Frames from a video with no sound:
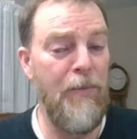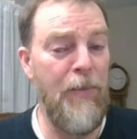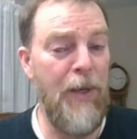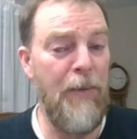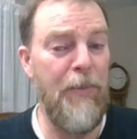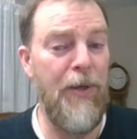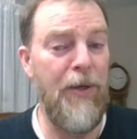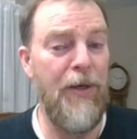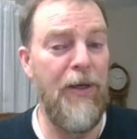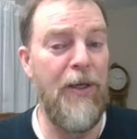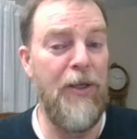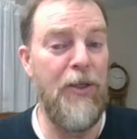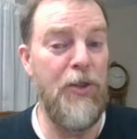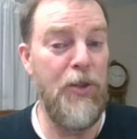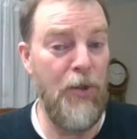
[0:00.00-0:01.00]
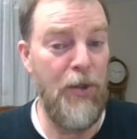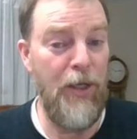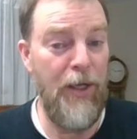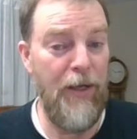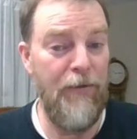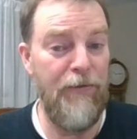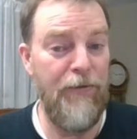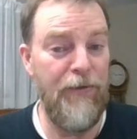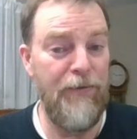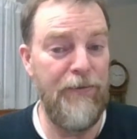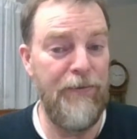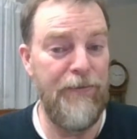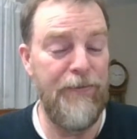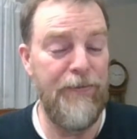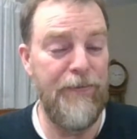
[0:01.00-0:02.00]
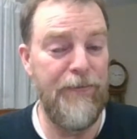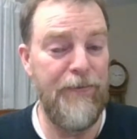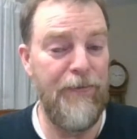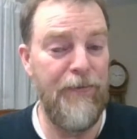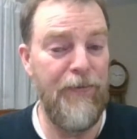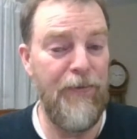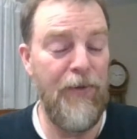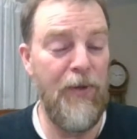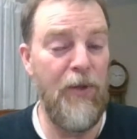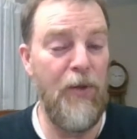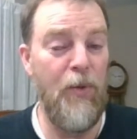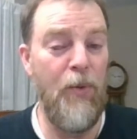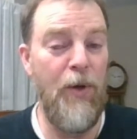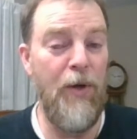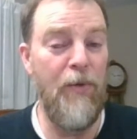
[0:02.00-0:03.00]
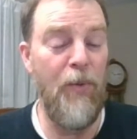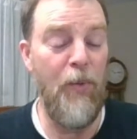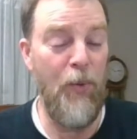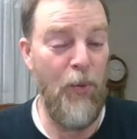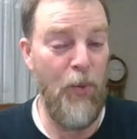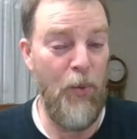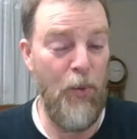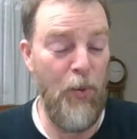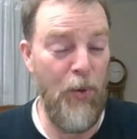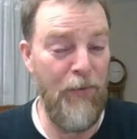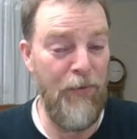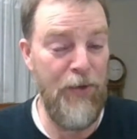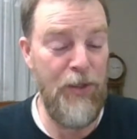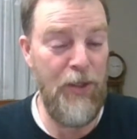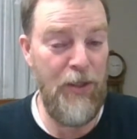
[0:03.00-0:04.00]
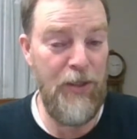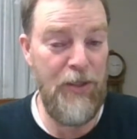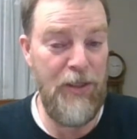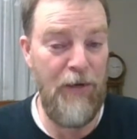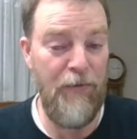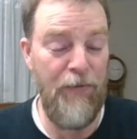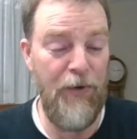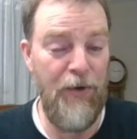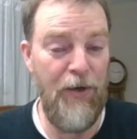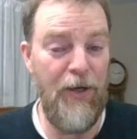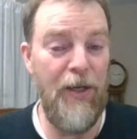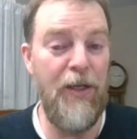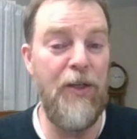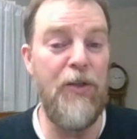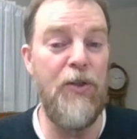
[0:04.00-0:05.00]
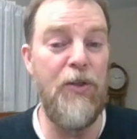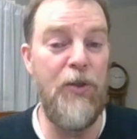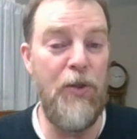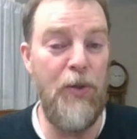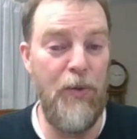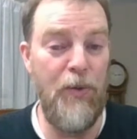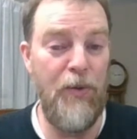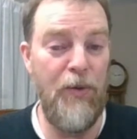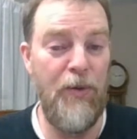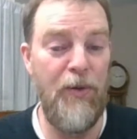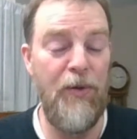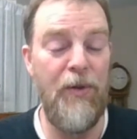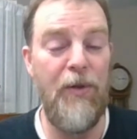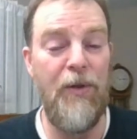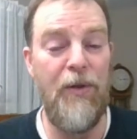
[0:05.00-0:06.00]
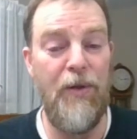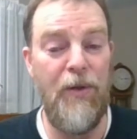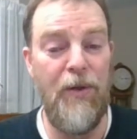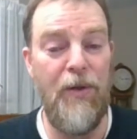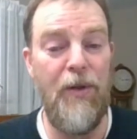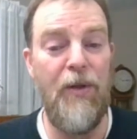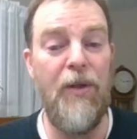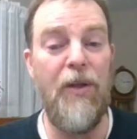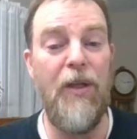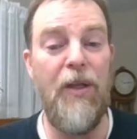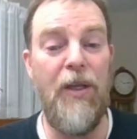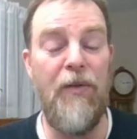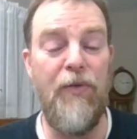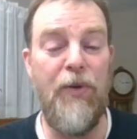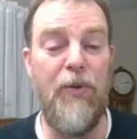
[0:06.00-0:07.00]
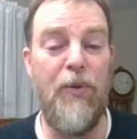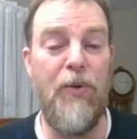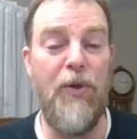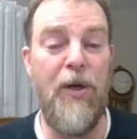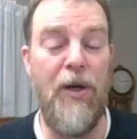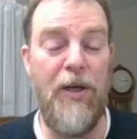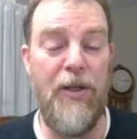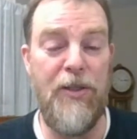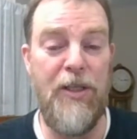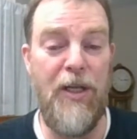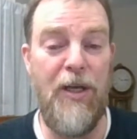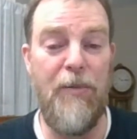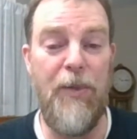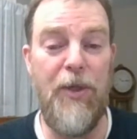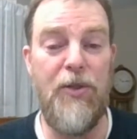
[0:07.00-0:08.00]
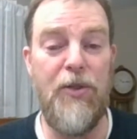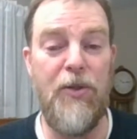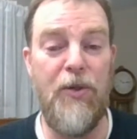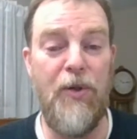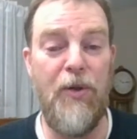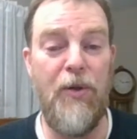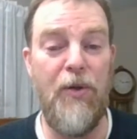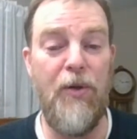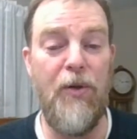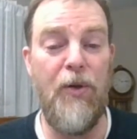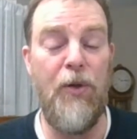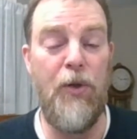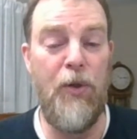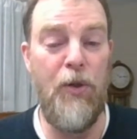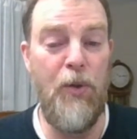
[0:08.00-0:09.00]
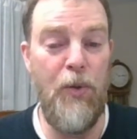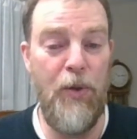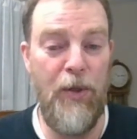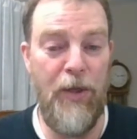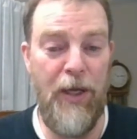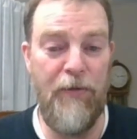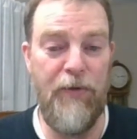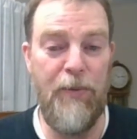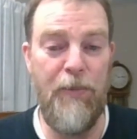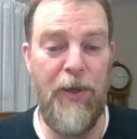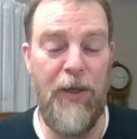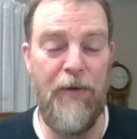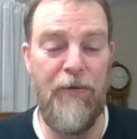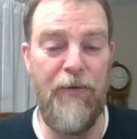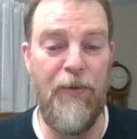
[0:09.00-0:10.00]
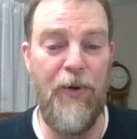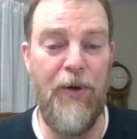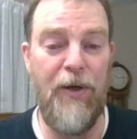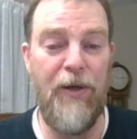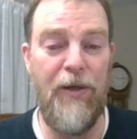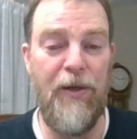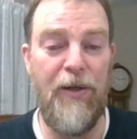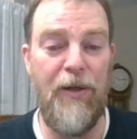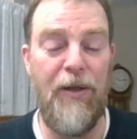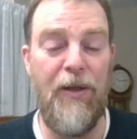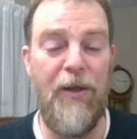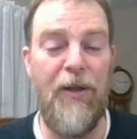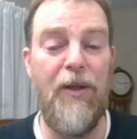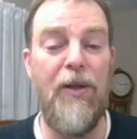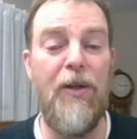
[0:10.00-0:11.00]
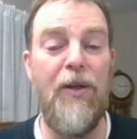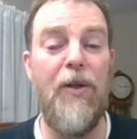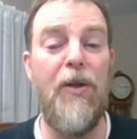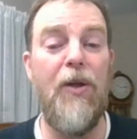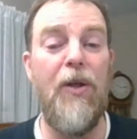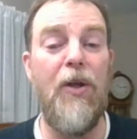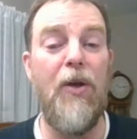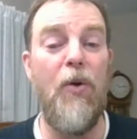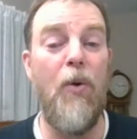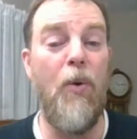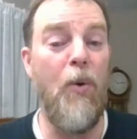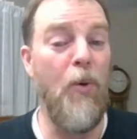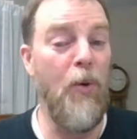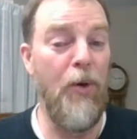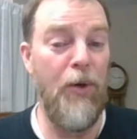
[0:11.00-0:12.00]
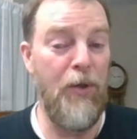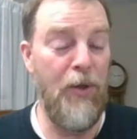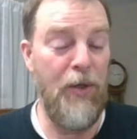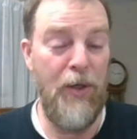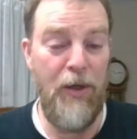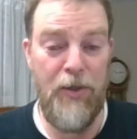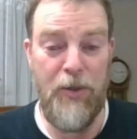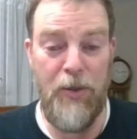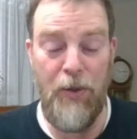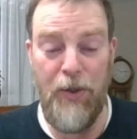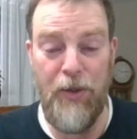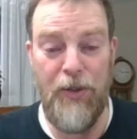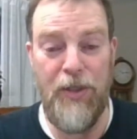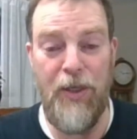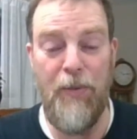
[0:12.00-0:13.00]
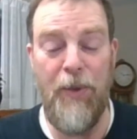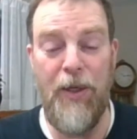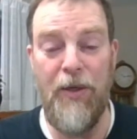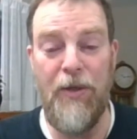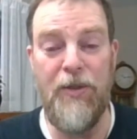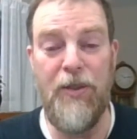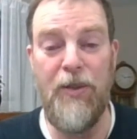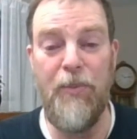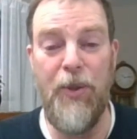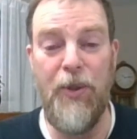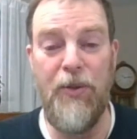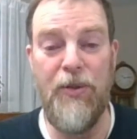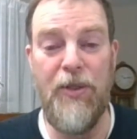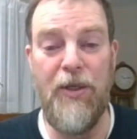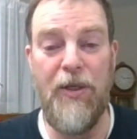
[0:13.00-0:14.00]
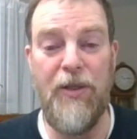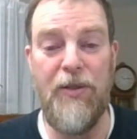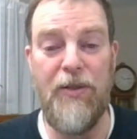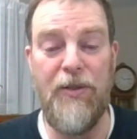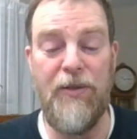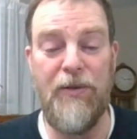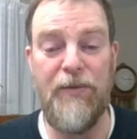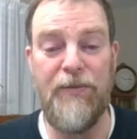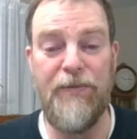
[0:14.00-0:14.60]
Remember, it's your life. Whoever's going to suffer is you. If you cause damage, you will have to pay for it. Or you can also hurt someone else in the process.